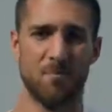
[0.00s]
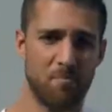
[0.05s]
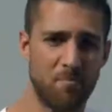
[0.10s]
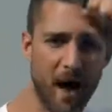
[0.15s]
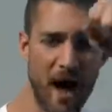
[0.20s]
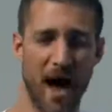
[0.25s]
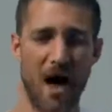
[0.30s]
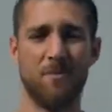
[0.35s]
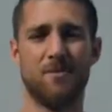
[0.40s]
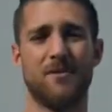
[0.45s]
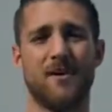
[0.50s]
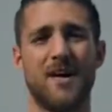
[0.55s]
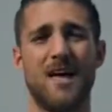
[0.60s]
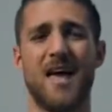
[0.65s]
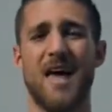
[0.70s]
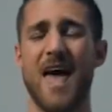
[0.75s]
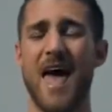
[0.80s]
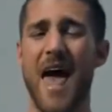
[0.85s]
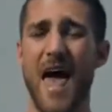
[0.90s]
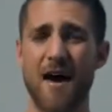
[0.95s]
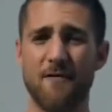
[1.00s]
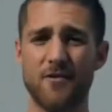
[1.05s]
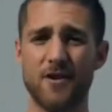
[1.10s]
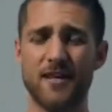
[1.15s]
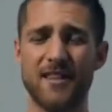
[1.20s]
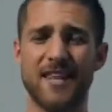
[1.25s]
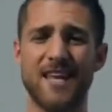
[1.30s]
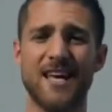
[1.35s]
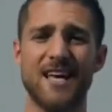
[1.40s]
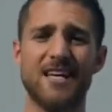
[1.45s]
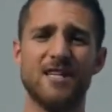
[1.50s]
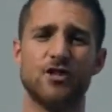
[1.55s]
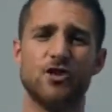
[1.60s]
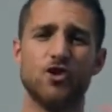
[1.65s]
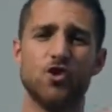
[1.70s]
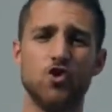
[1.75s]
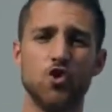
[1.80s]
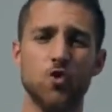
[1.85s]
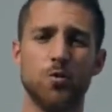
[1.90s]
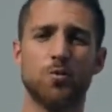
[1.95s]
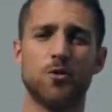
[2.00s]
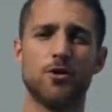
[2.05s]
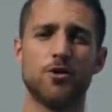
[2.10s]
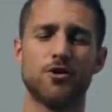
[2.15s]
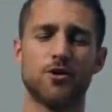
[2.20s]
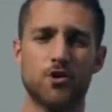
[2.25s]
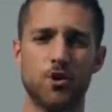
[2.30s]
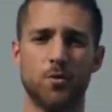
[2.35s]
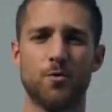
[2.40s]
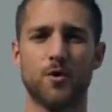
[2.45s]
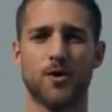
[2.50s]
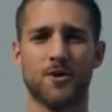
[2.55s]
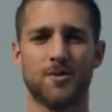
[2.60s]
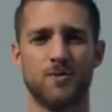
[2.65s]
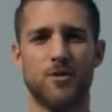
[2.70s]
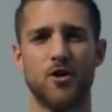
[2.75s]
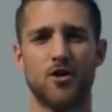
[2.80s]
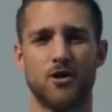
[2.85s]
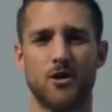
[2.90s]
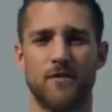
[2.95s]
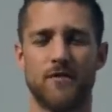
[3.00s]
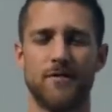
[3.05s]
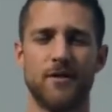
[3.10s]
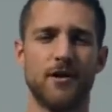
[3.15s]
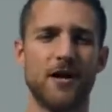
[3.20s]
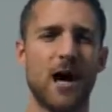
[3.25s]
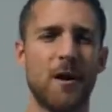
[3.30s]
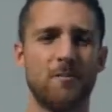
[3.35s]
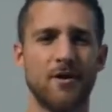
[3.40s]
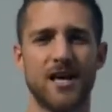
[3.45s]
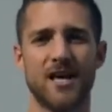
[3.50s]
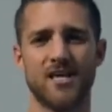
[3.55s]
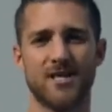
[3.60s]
bop. Everything is super explosive. If you're not being